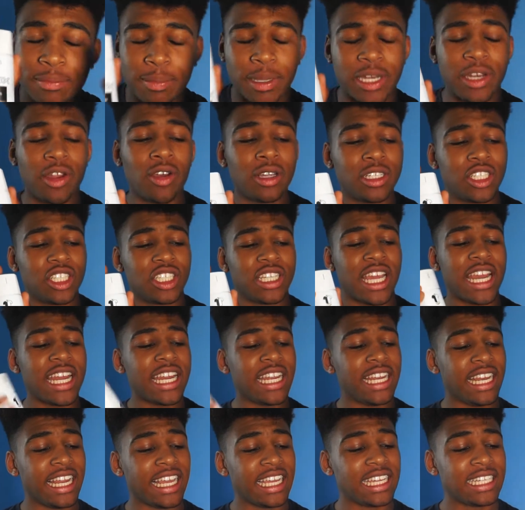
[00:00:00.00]
But not just
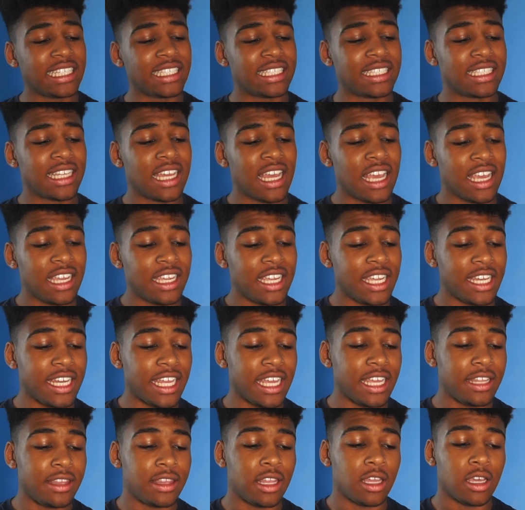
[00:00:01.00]
any links. You
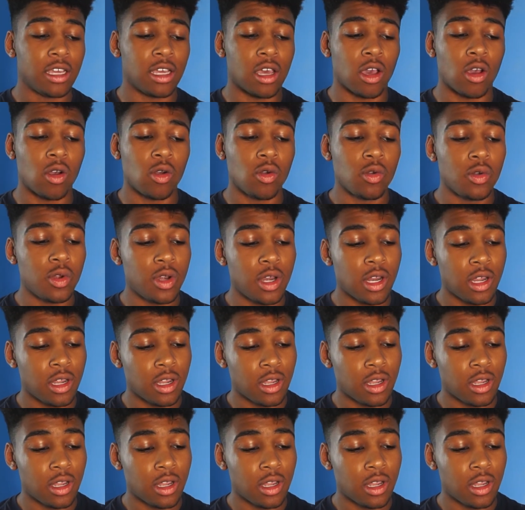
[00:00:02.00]
need the gold,